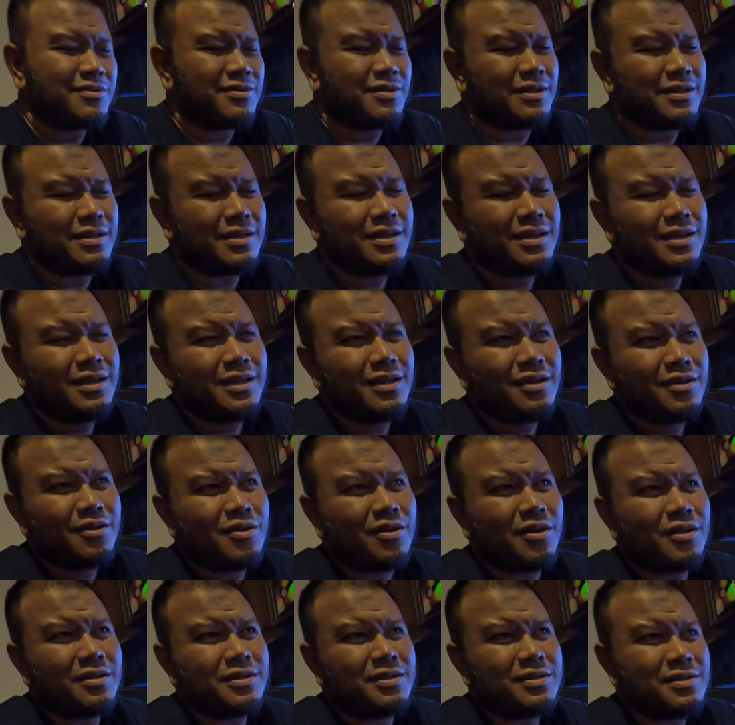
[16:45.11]
So I
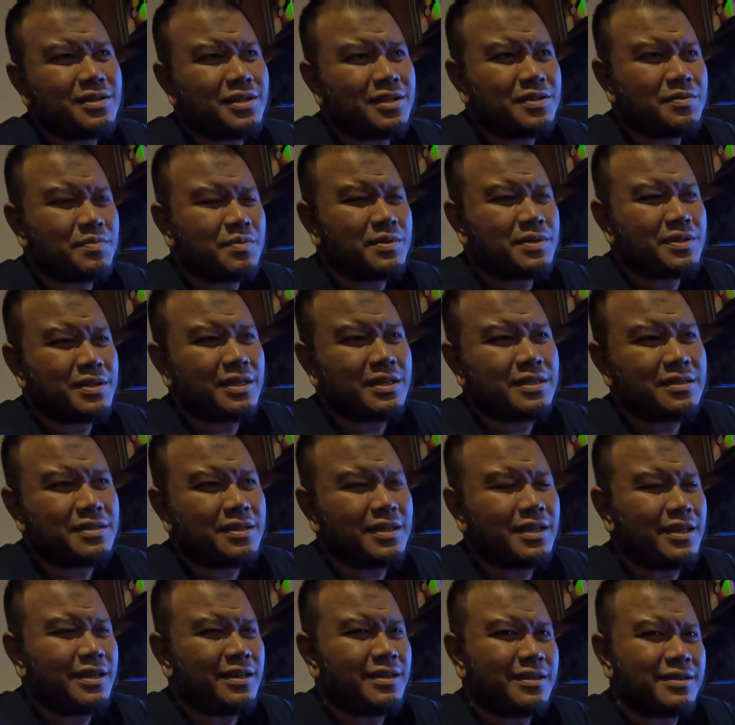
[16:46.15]
called the salesperson and I
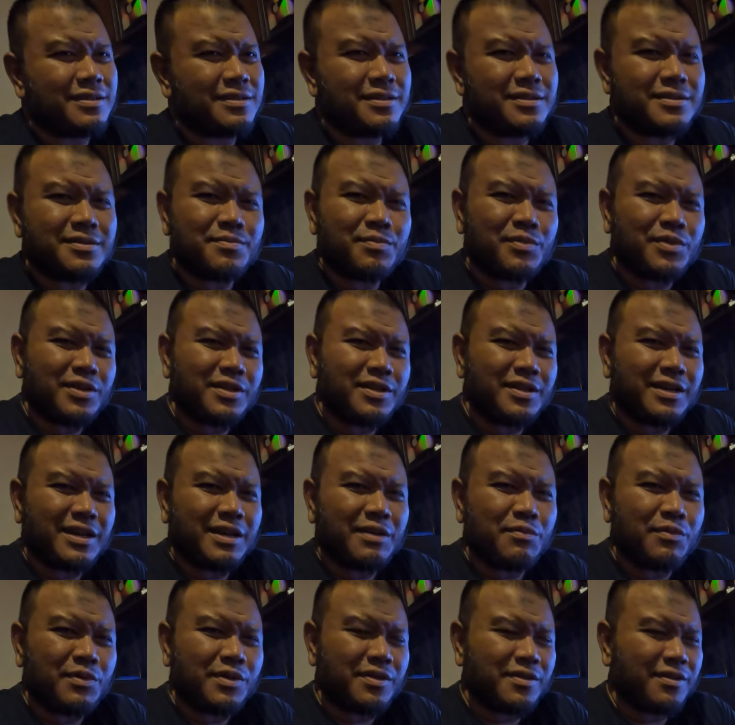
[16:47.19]
said, "Hey, does this monitor
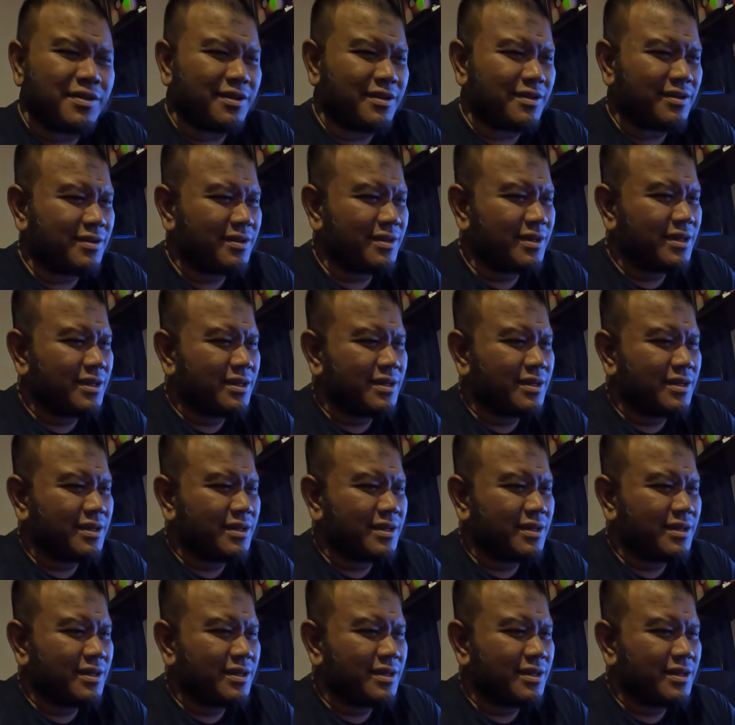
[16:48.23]
come with a